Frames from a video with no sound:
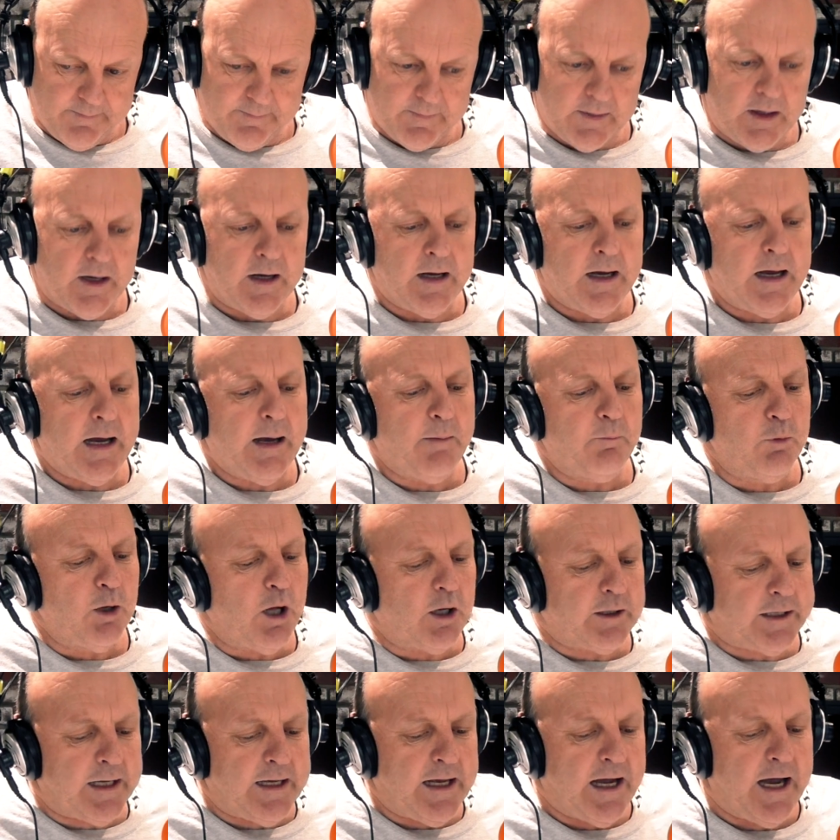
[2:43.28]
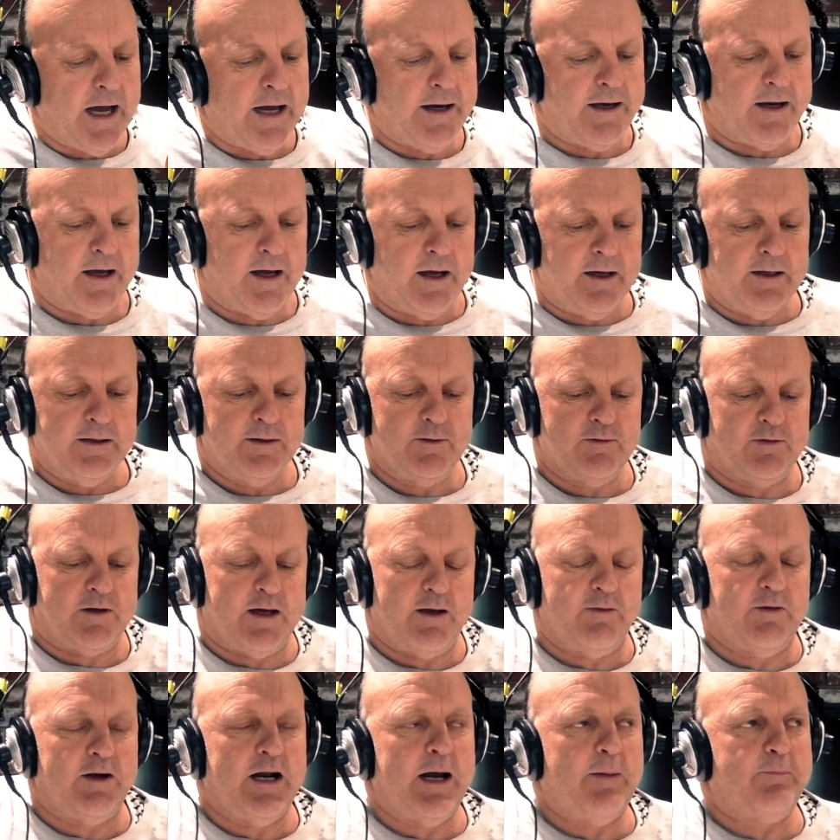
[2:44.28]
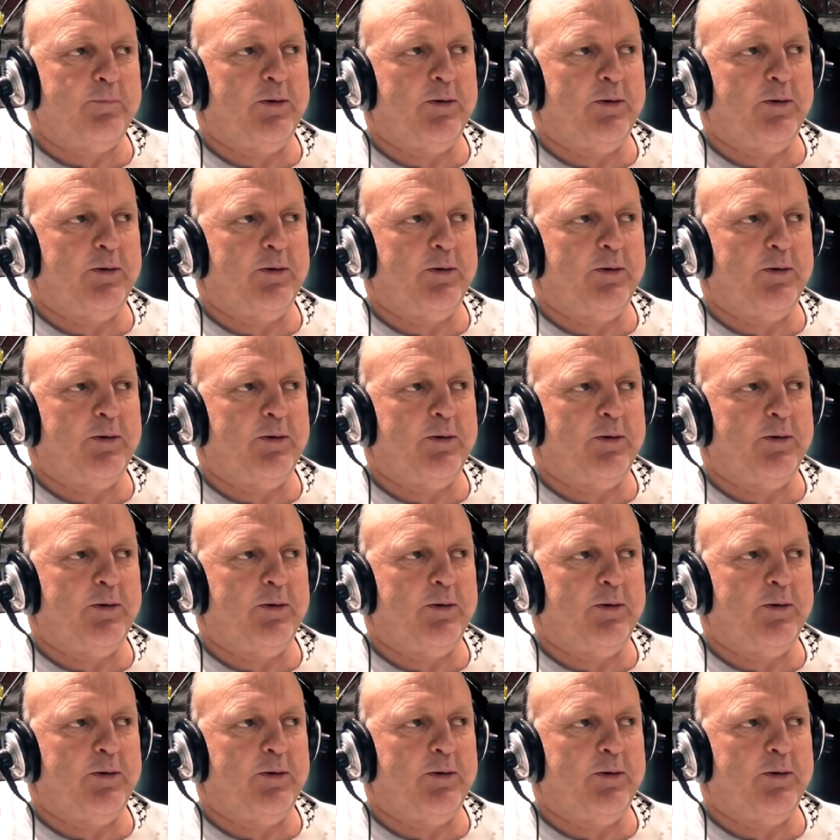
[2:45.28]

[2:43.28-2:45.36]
Lockie Hunter has given up.